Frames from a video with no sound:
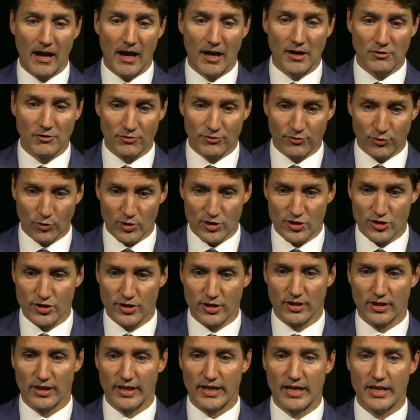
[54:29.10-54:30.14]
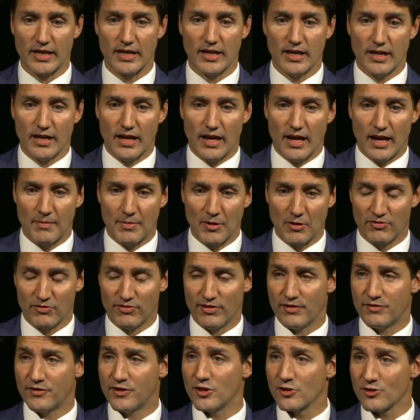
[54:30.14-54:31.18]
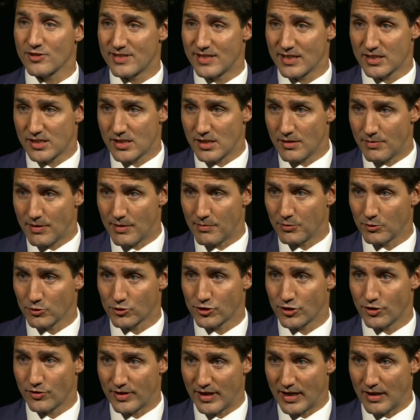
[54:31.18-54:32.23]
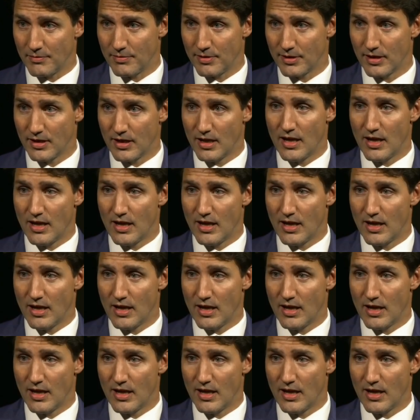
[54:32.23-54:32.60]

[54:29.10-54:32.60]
Unfortunately, about 50 or 60 people showed up.